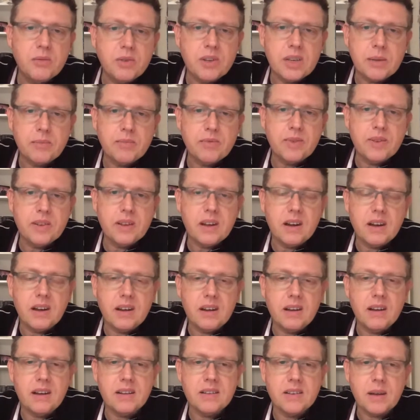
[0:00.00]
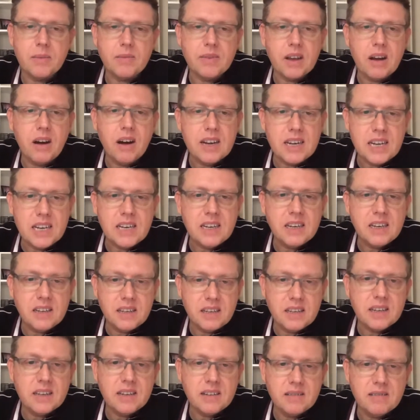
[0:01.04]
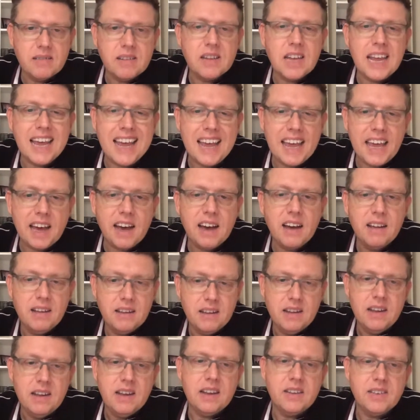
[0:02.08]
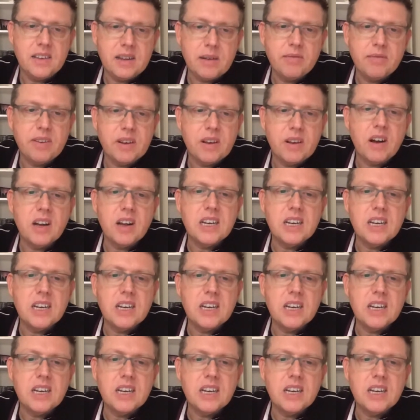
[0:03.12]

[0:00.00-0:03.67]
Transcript: was something I needed to hear and something that I